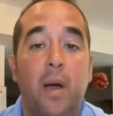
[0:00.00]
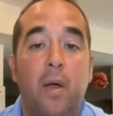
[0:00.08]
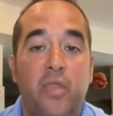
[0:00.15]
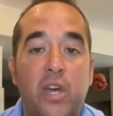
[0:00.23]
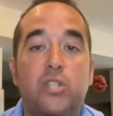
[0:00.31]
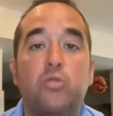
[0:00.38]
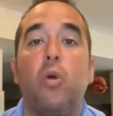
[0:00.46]

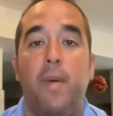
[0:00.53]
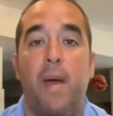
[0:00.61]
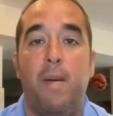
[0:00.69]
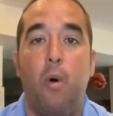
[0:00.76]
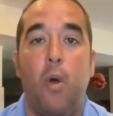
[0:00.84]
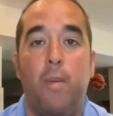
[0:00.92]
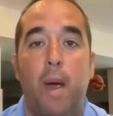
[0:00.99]
This would have been
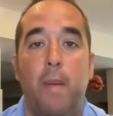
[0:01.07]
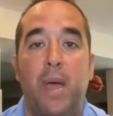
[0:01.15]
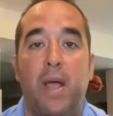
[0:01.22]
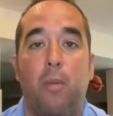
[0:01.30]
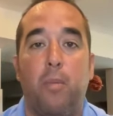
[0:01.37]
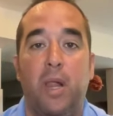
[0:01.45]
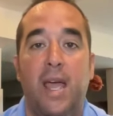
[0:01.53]
one of my bigger
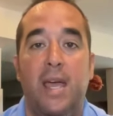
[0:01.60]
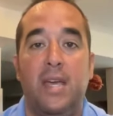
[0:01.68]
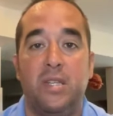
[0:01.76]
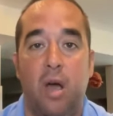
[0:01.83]
plays